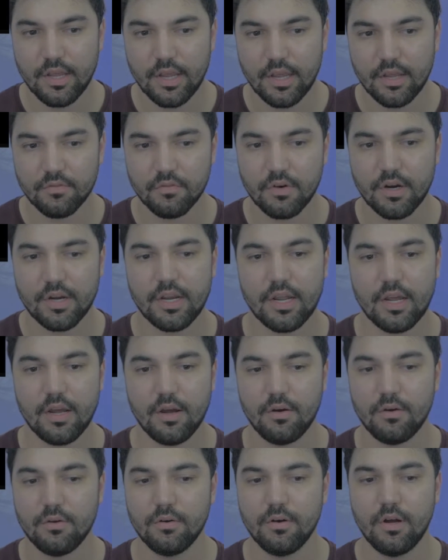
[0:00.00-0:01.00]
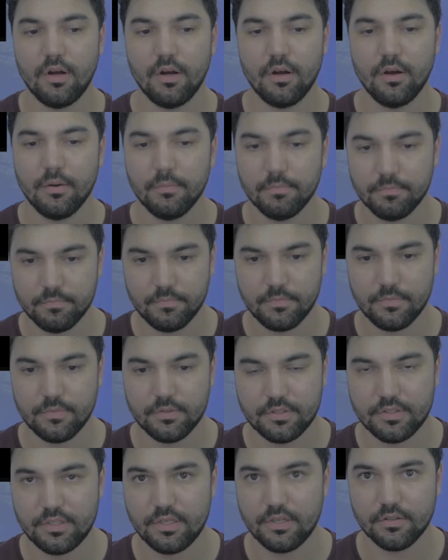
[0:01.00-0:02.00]
And right now,
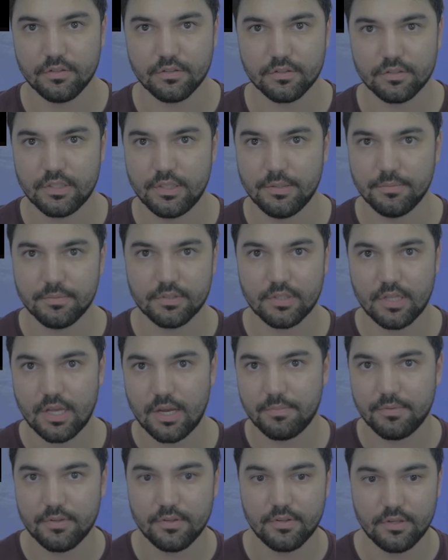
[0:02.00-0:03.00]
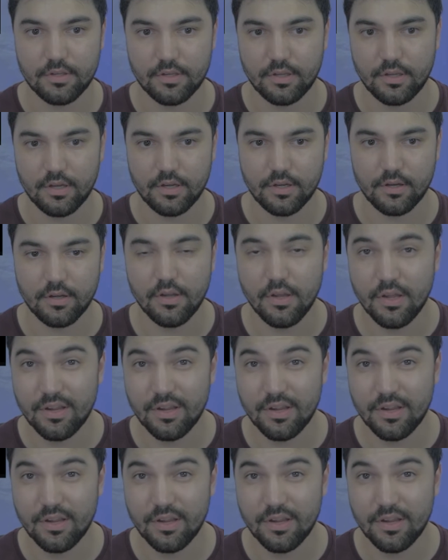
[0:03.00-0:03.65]
Steelers keep slapping the